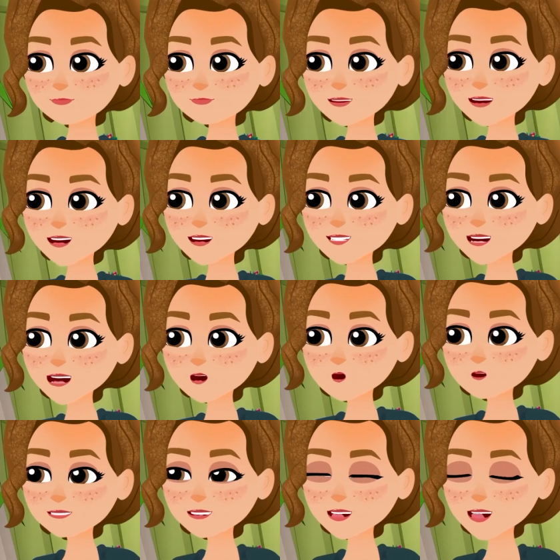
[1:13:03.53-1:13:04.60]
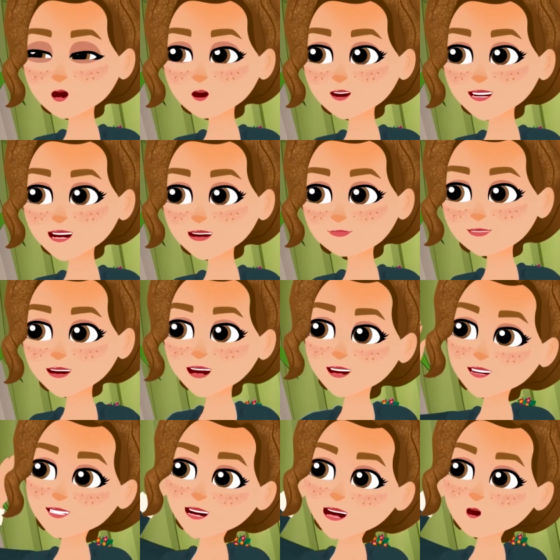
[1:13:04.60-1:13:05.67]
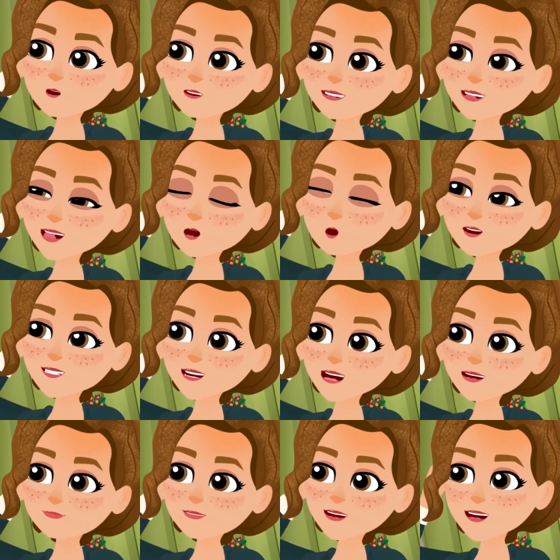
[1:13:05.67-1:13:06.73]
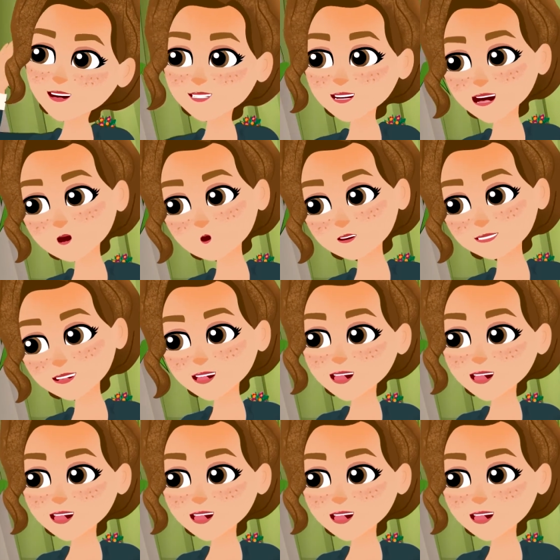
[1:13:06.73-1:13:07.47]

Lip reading: I admit that I was overly excited about the whole thing, so I said